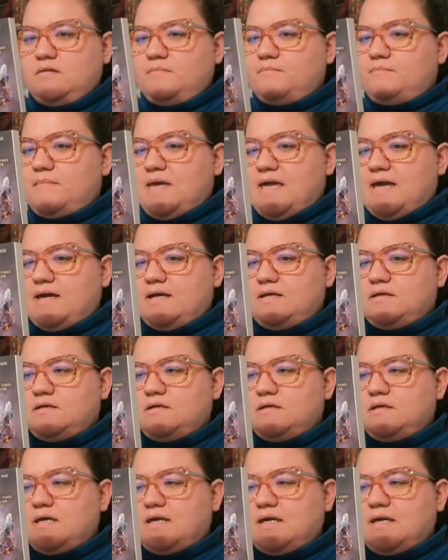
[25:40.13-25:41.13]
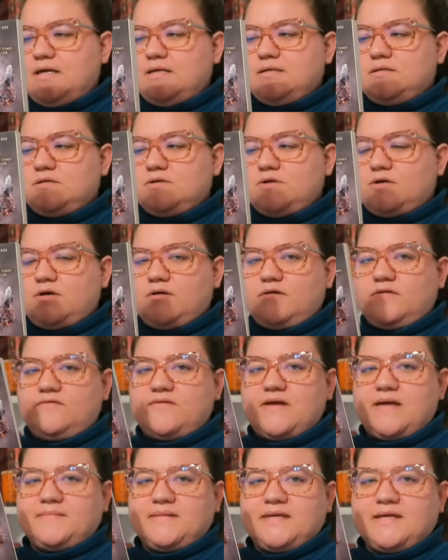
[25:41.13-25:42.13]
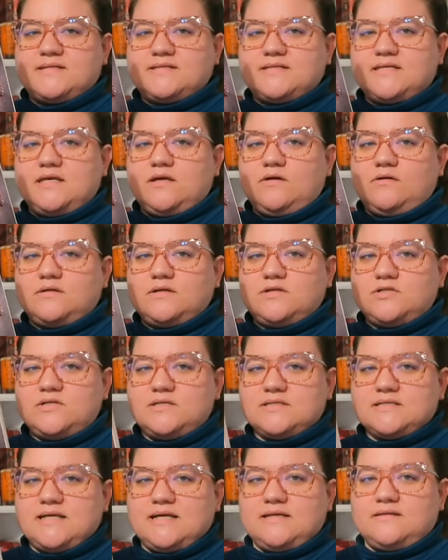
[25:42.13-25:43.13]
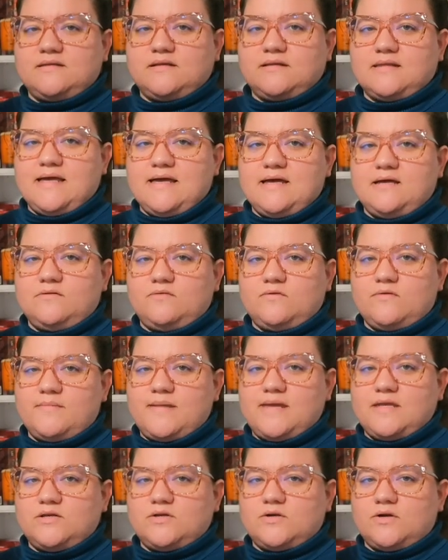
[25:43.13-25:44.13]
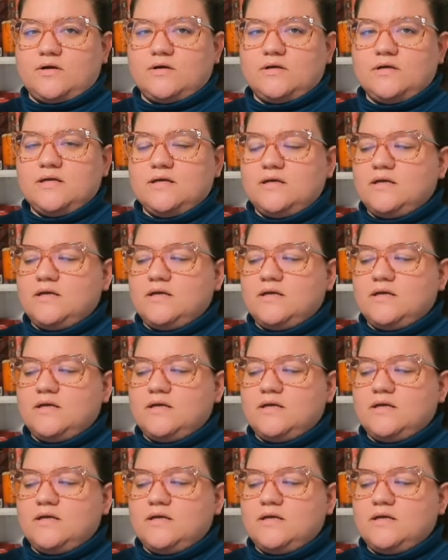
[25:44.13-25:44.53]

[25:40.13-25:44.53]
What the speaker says: man, and her family gets killed, and she's like the remainder,